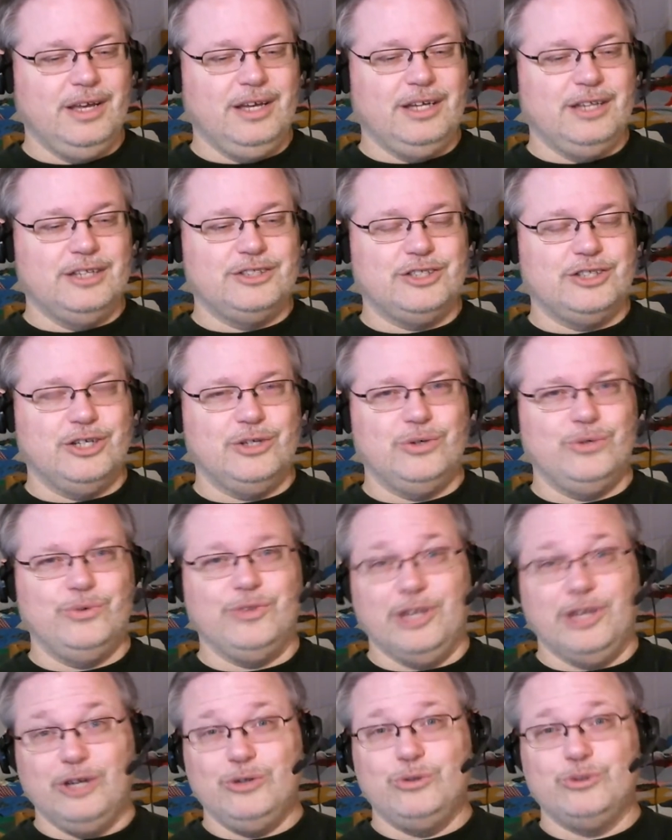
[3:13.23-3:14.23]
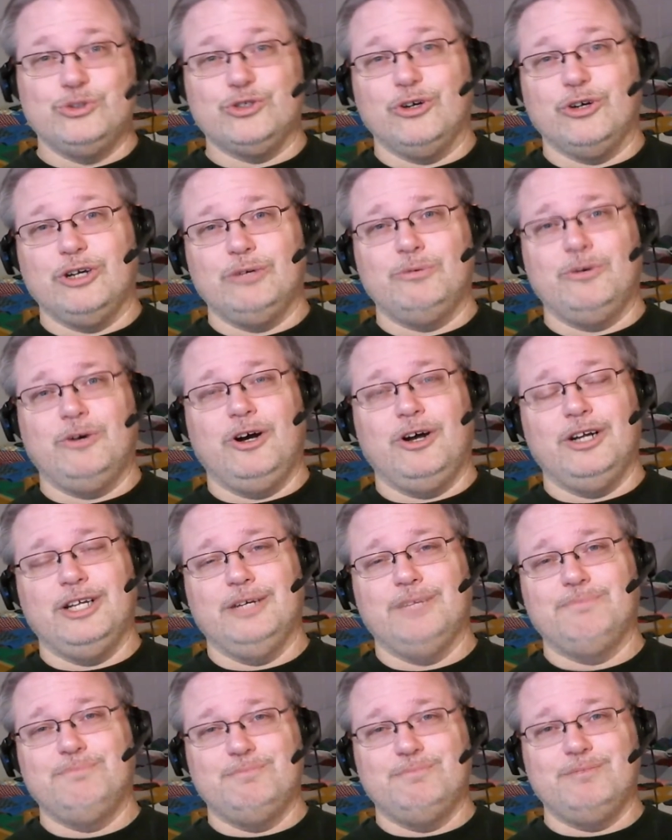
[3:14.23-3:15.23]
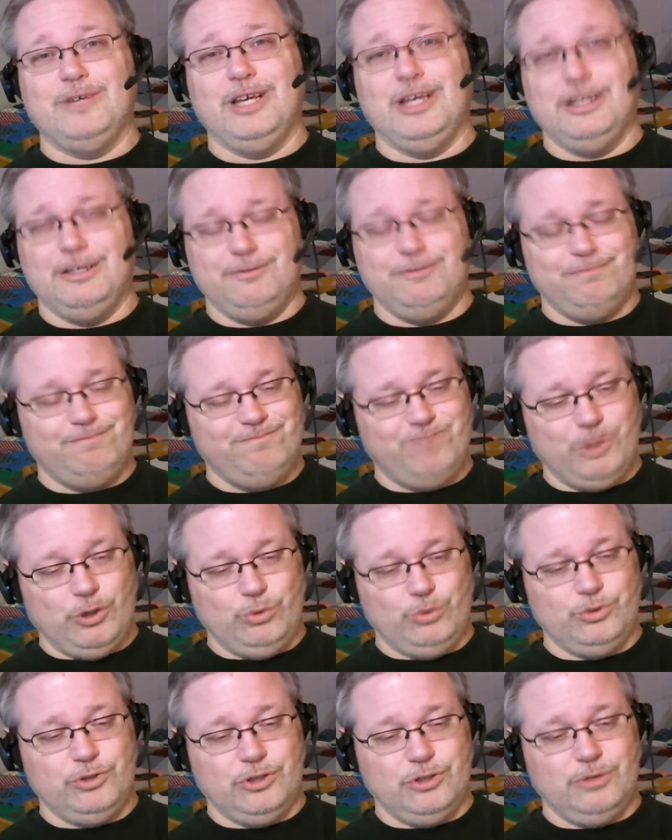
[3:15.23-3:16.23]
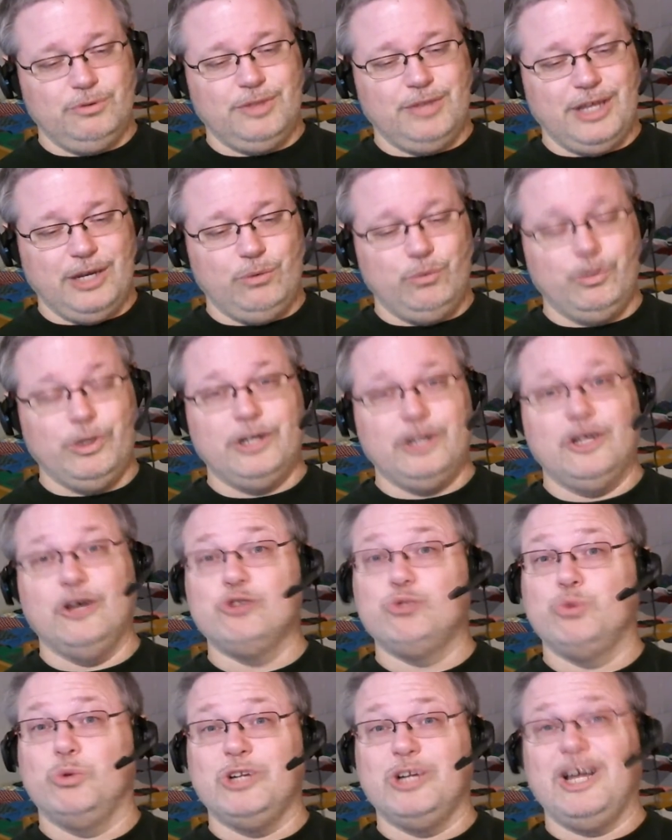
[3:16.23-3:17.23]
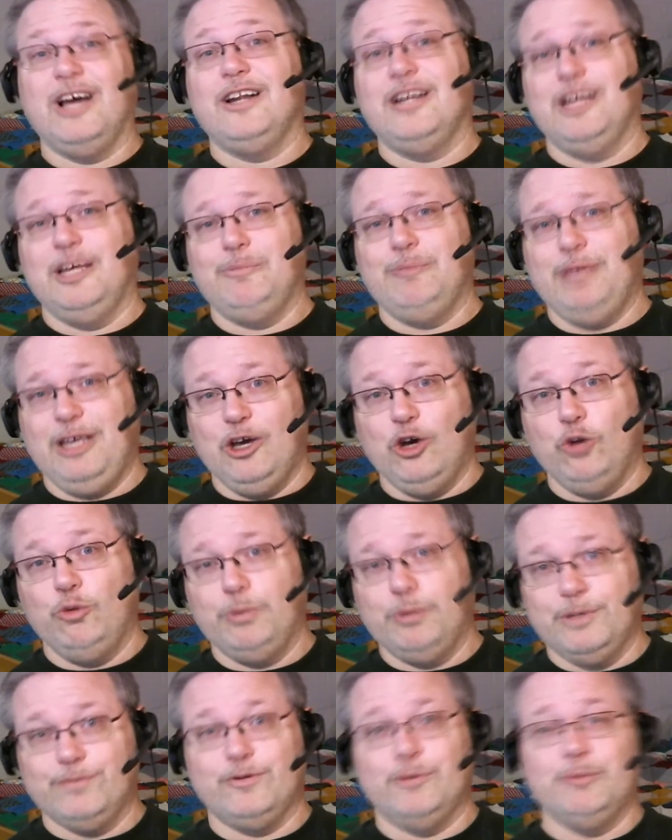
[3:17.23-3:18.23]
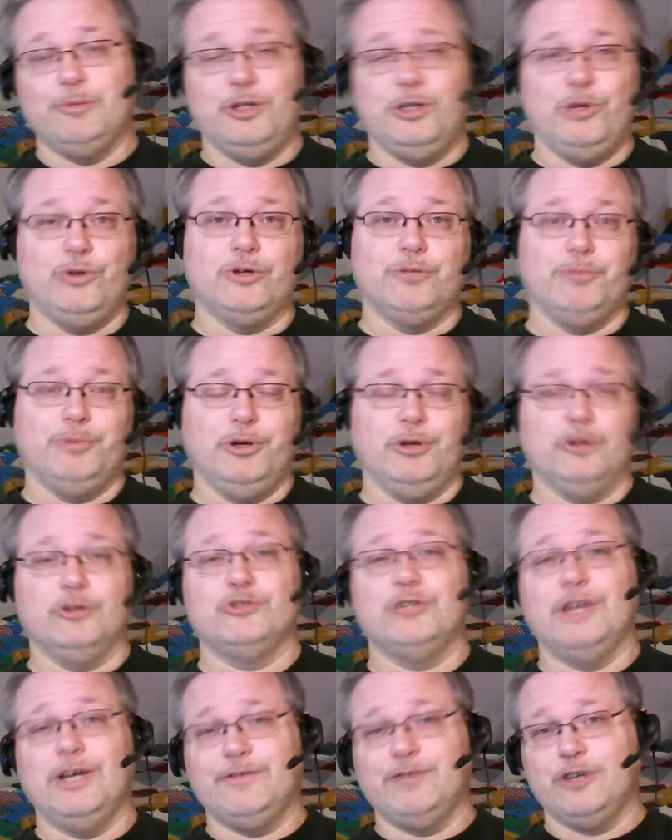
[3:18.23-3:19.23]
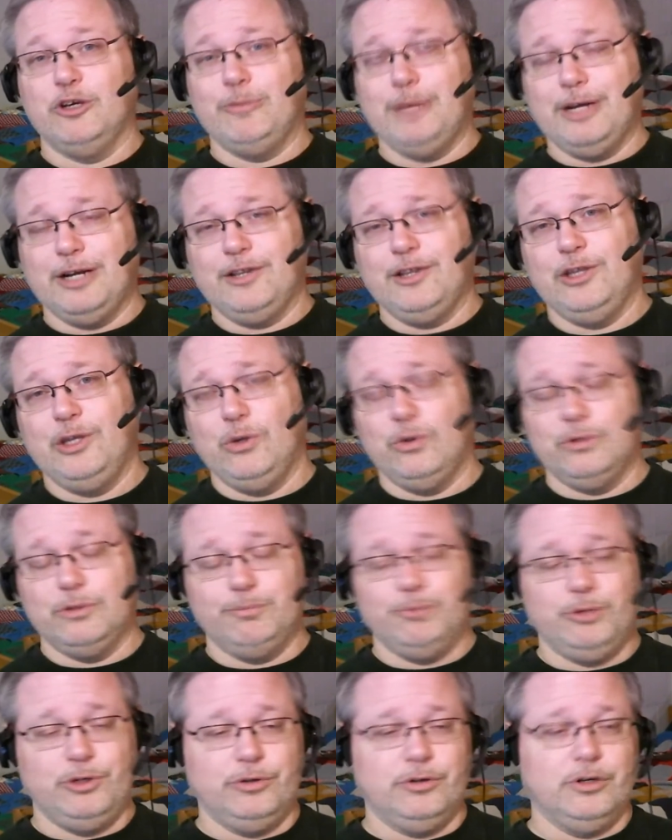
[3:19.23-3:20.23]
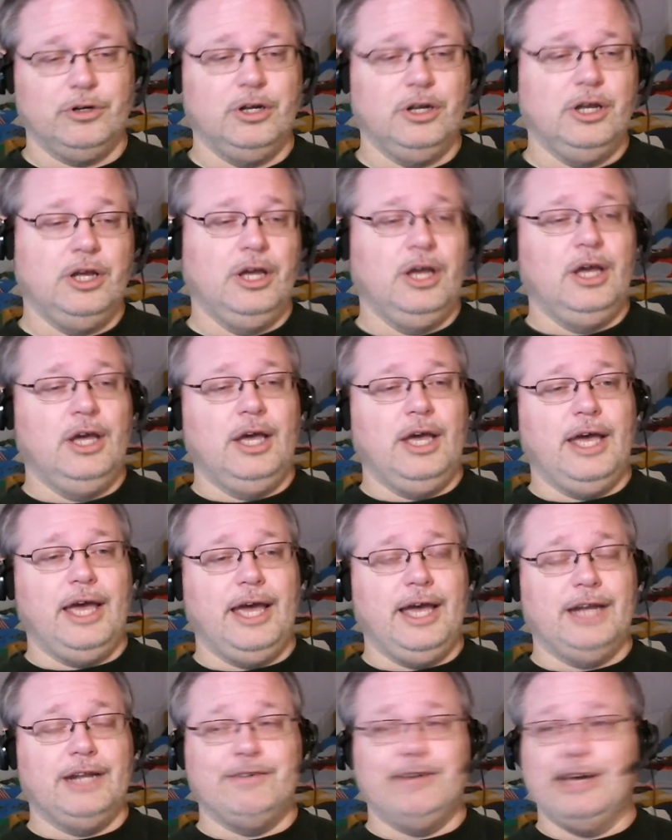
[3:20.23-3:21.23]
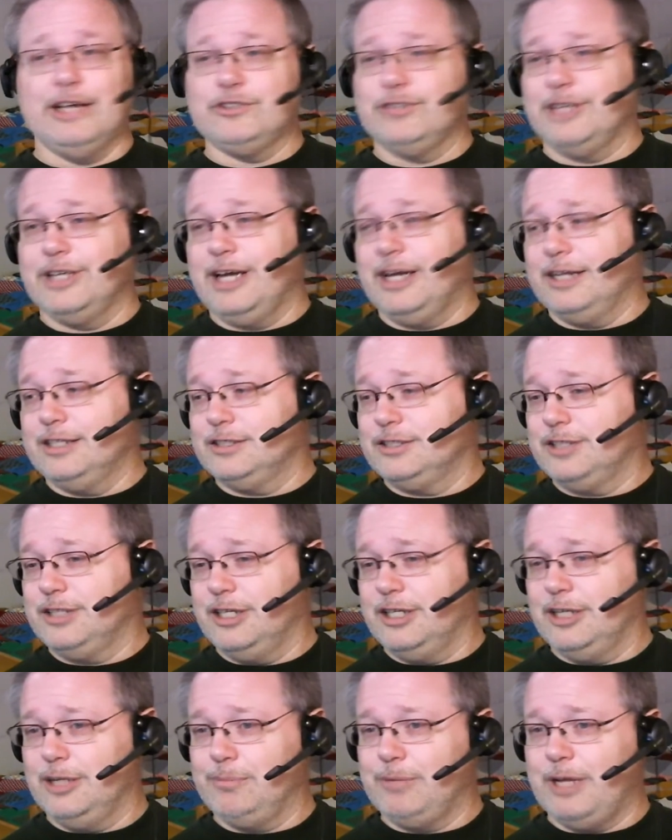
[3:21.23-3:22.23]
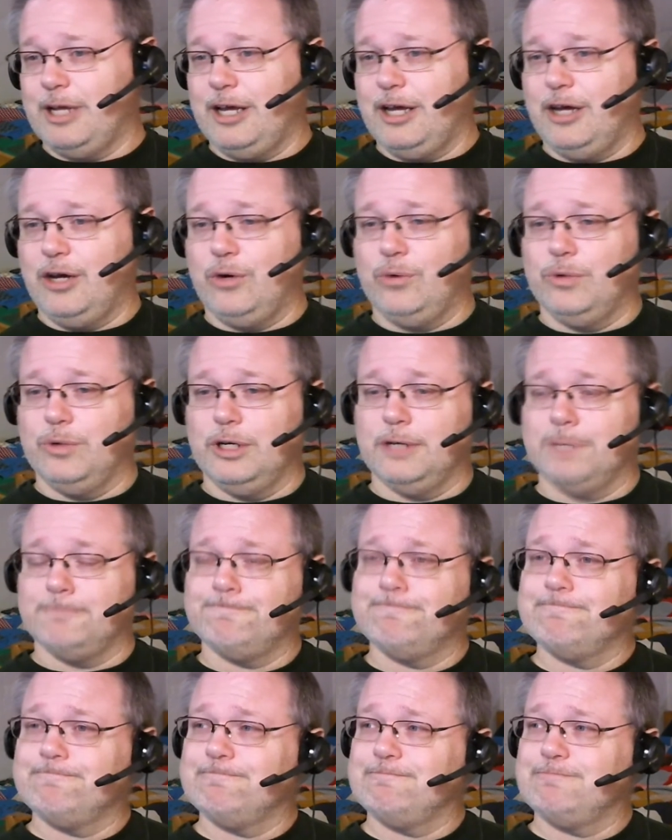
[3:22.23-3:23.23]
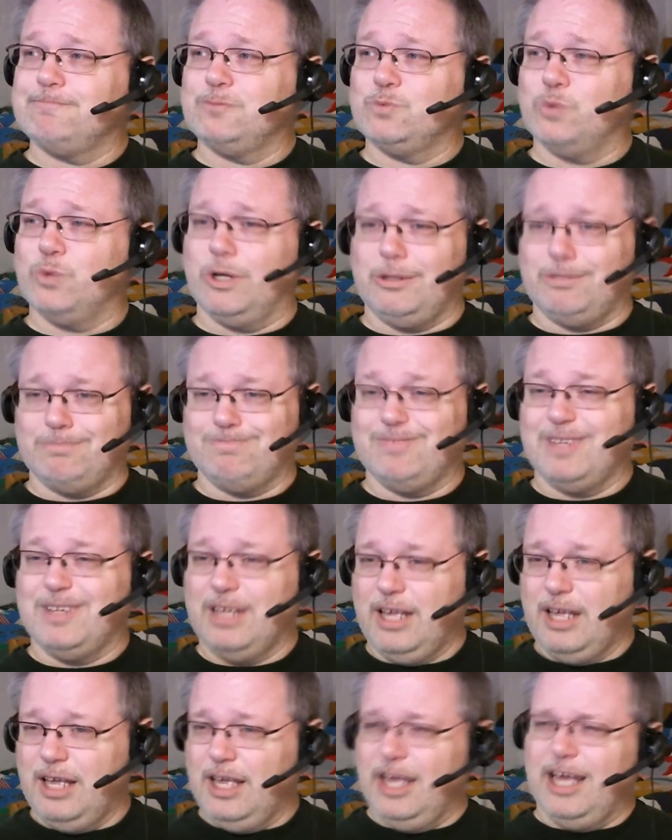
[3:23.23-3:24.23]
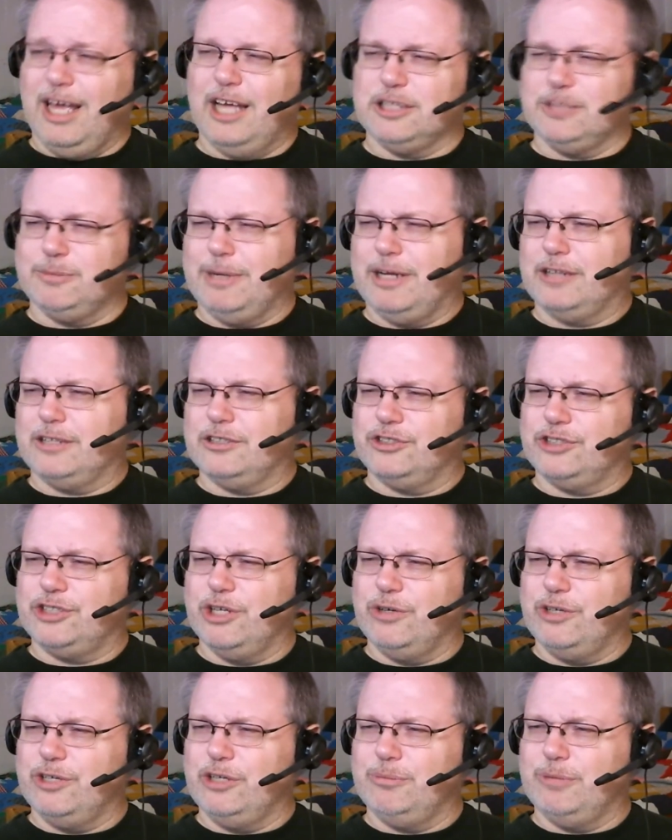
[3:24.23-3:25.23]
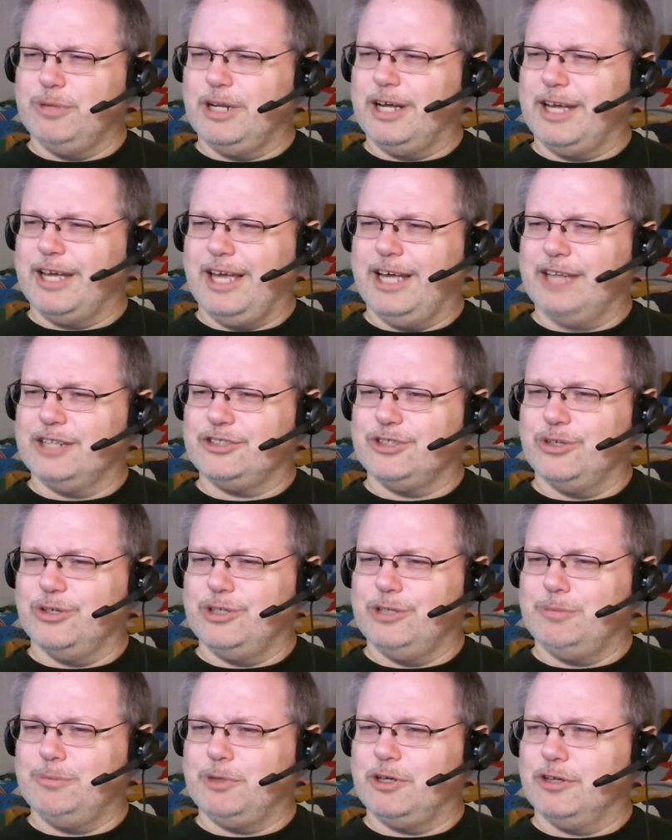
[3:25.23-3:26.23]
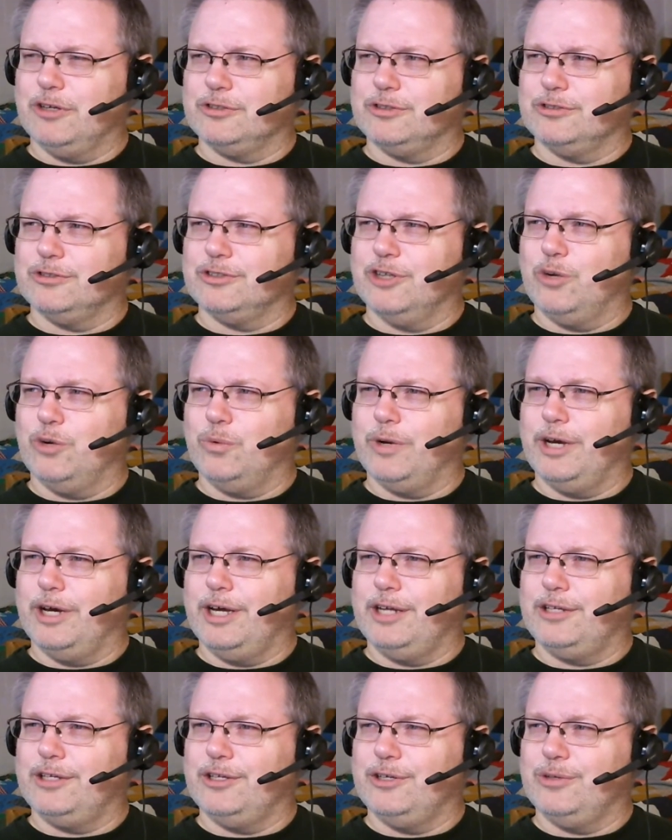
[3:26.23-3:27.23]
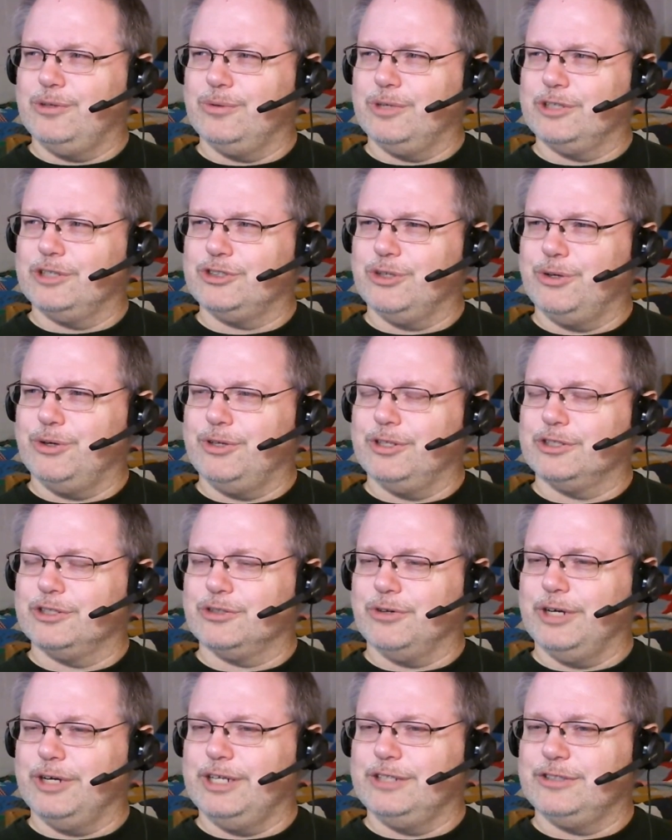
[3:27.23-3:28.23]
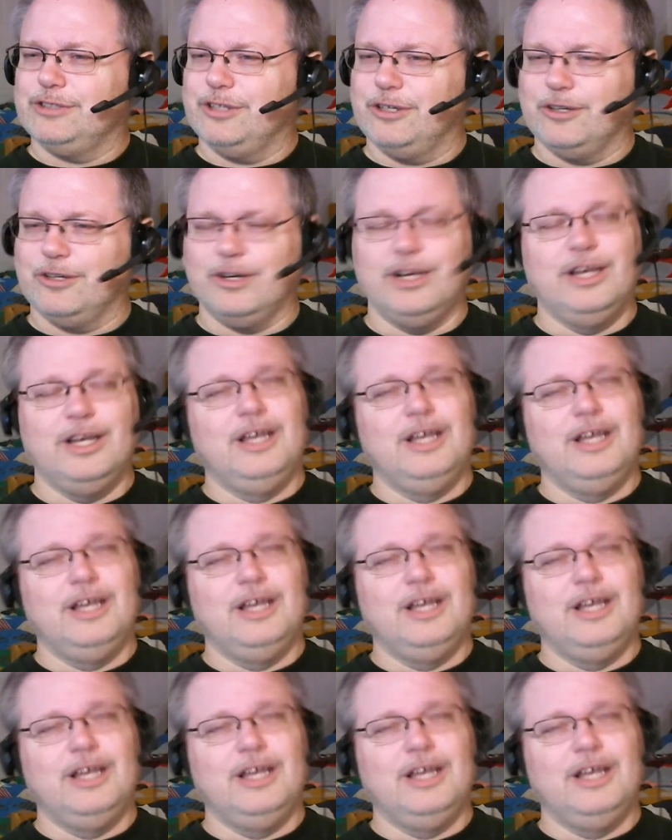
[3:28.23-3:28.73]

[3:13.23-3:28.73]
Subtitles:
So those are in a folder that Windows will not let me open from the new computer, so I have to go back to the old computer. And I've actually got it set up now. Well, I was about to show you, but I can't show you because there's no way to show you the screens here